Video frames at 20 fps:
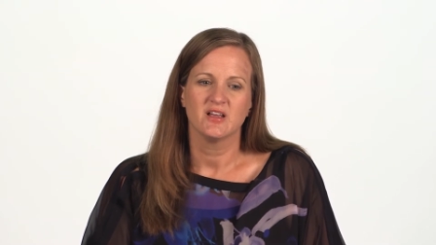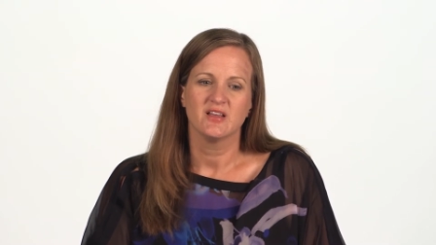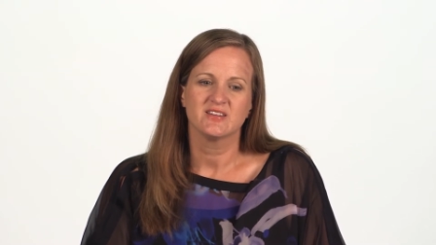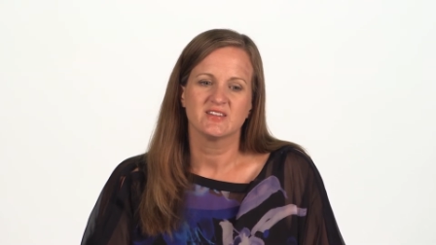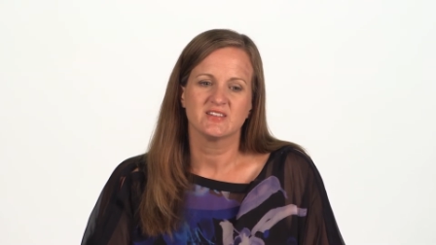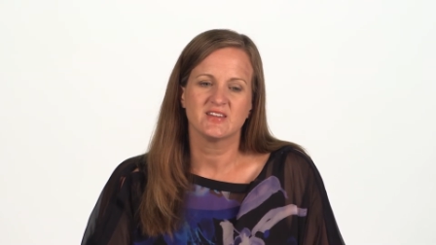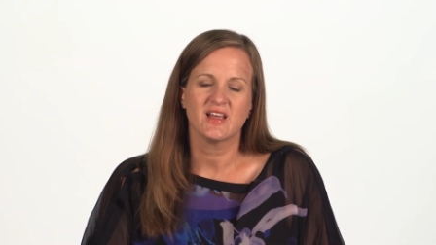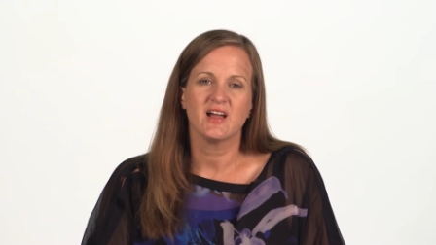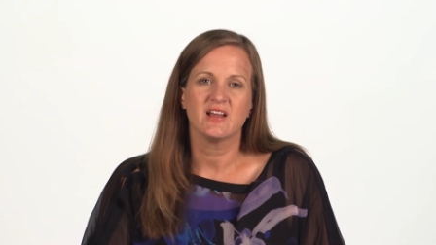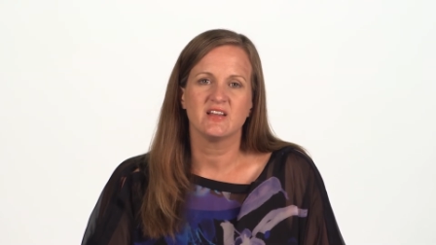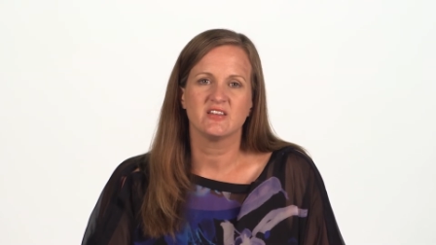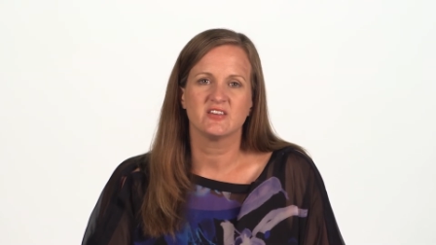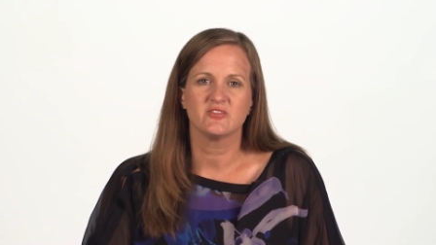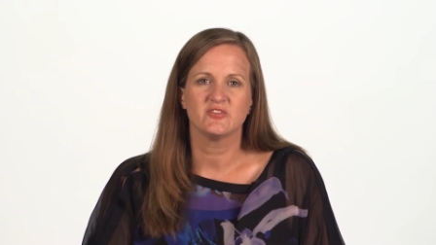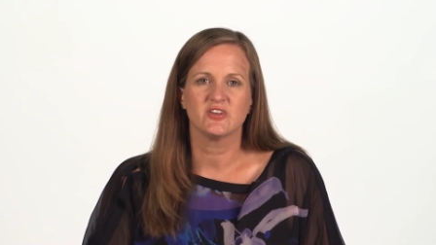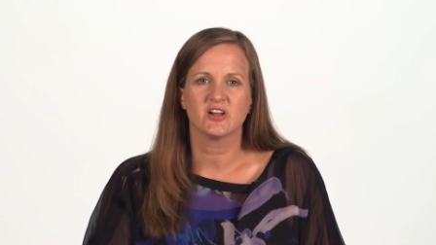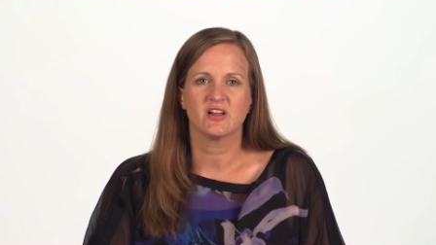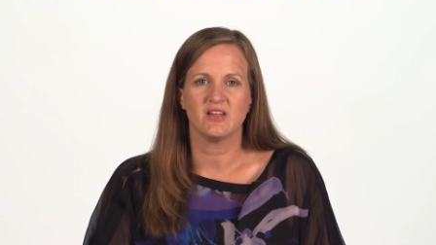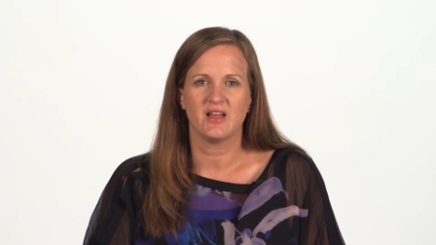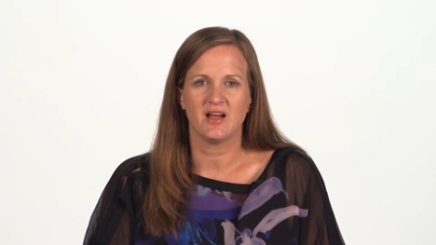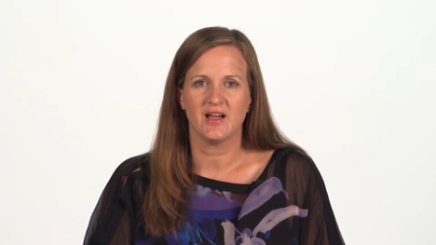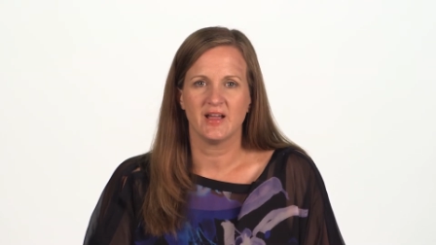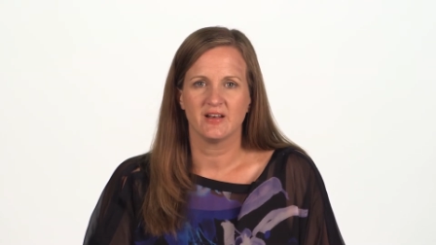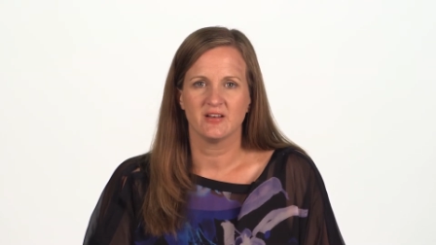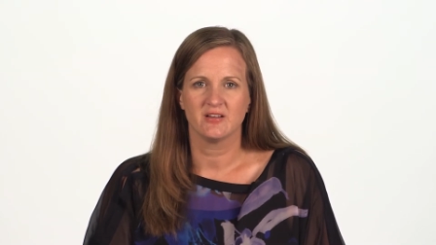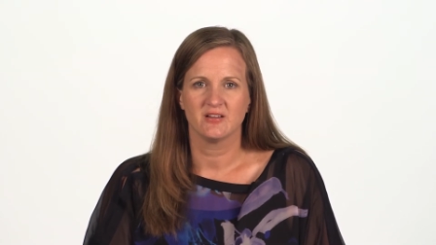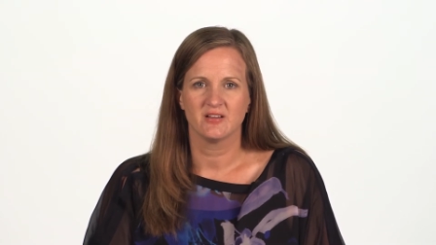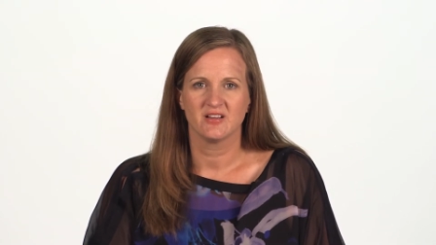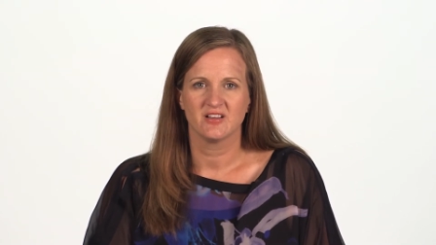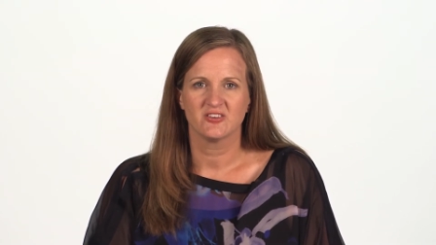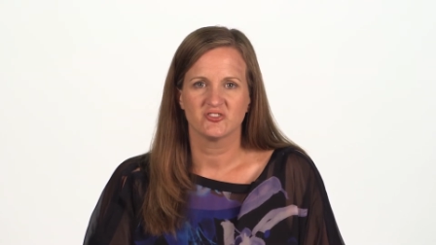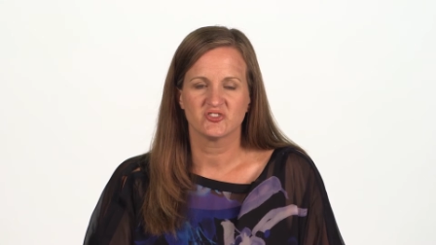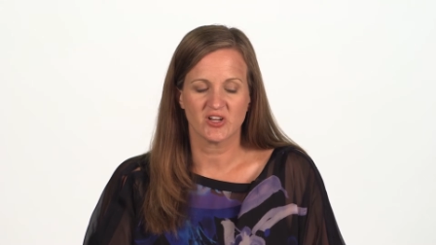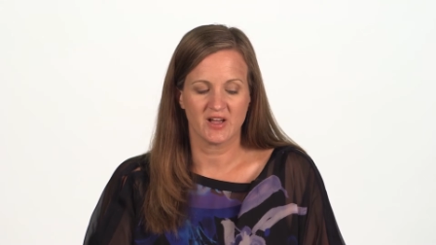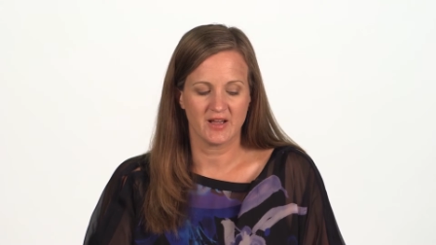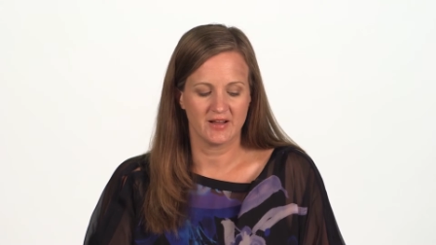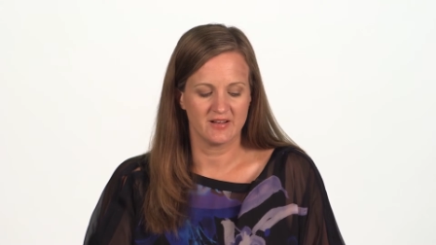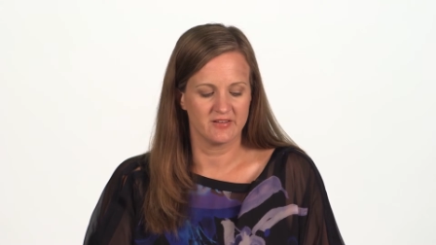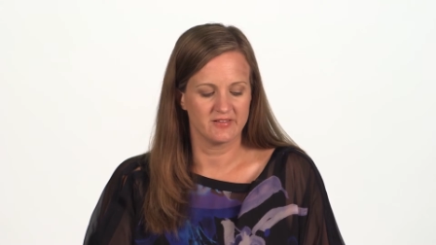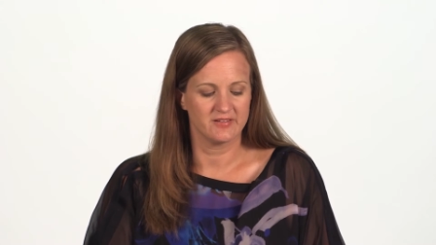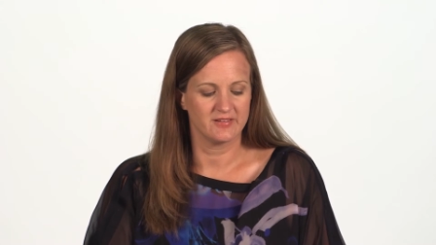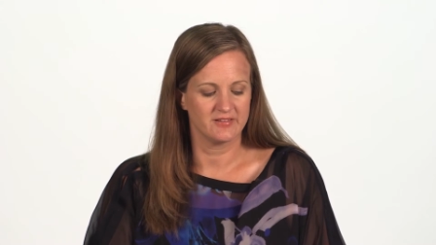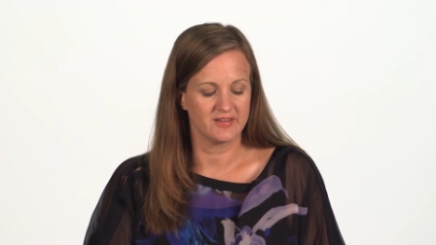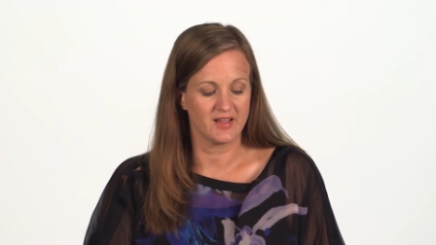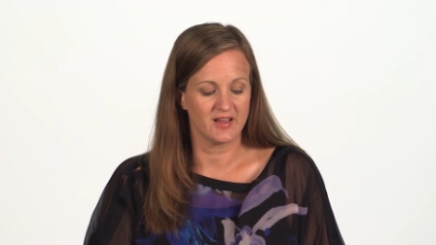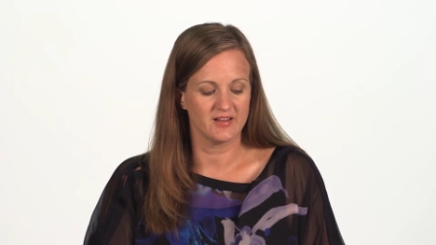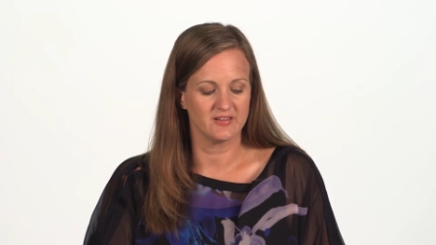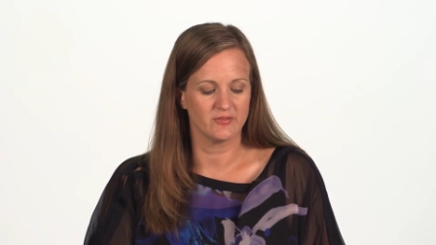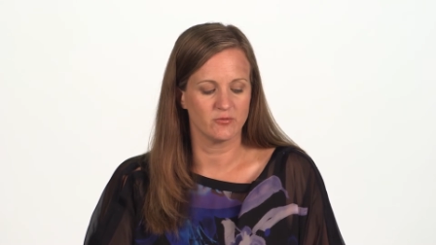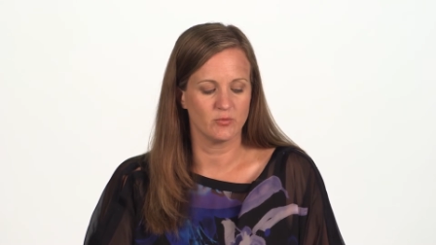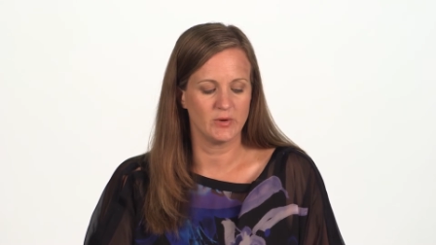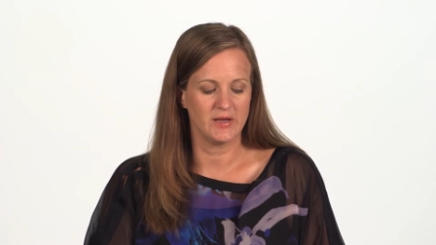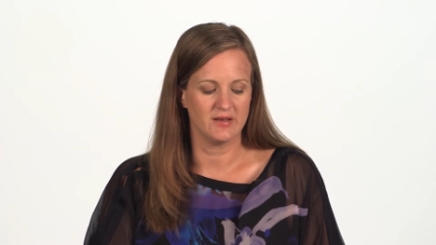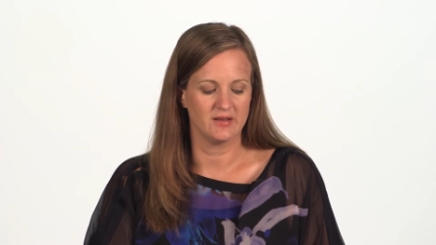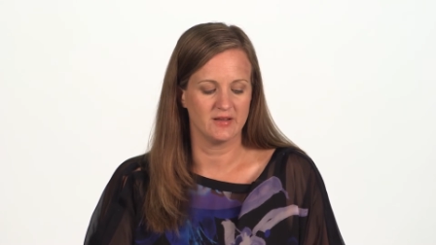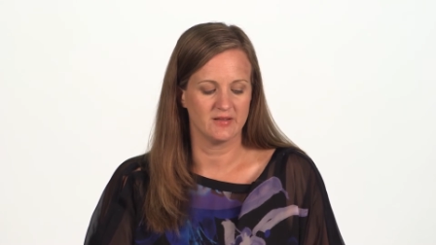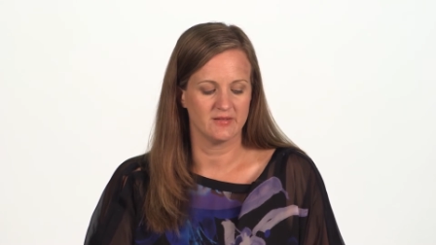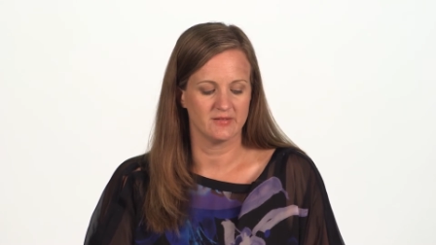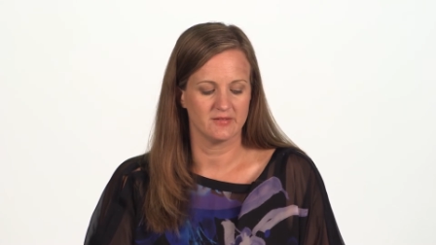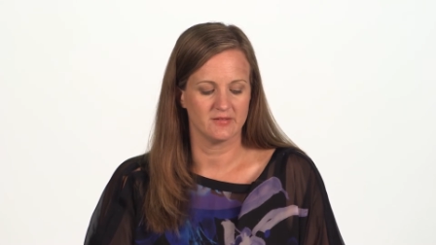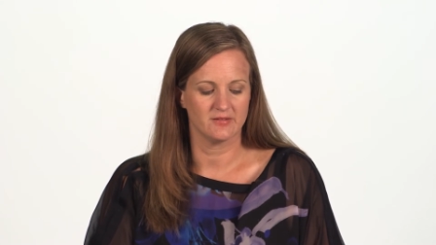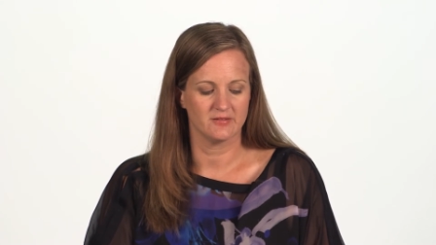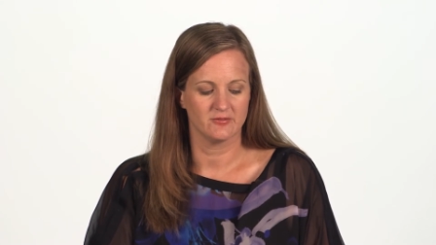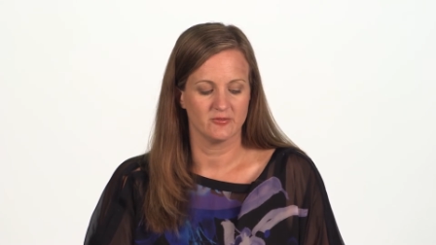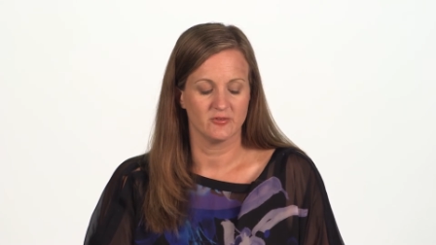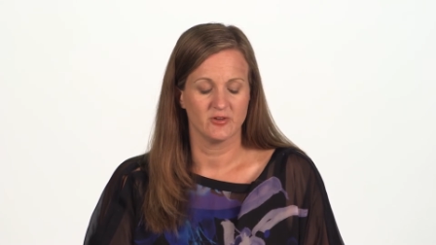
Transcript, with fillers: signs of decline, signs, signs of weakness.